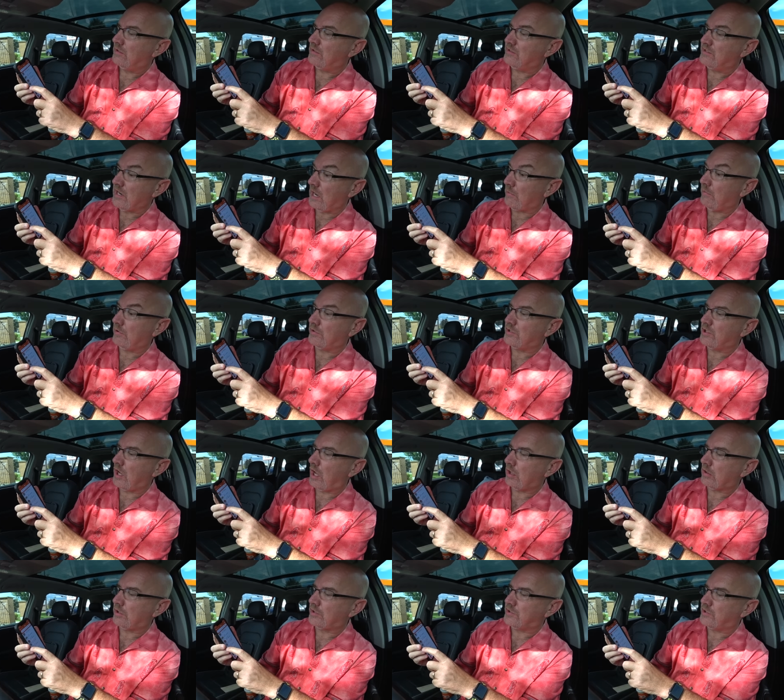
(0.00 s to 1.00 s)
double
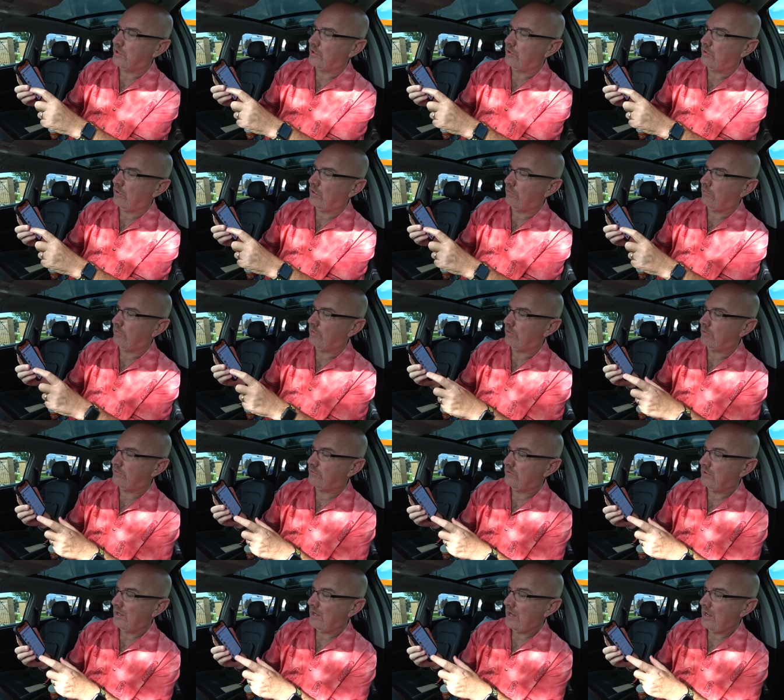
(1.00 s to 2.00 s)
chocolate
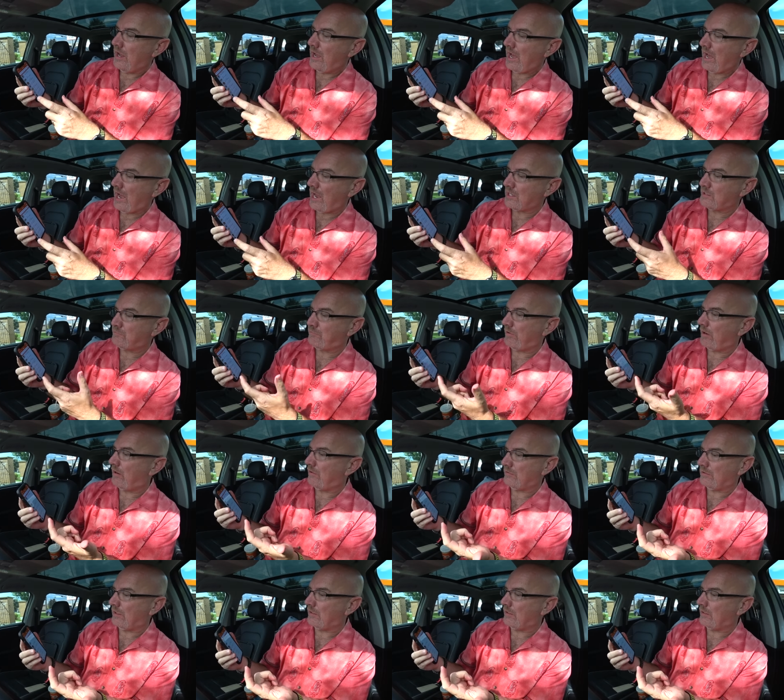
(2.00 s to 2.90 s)
turnovers, hash browns.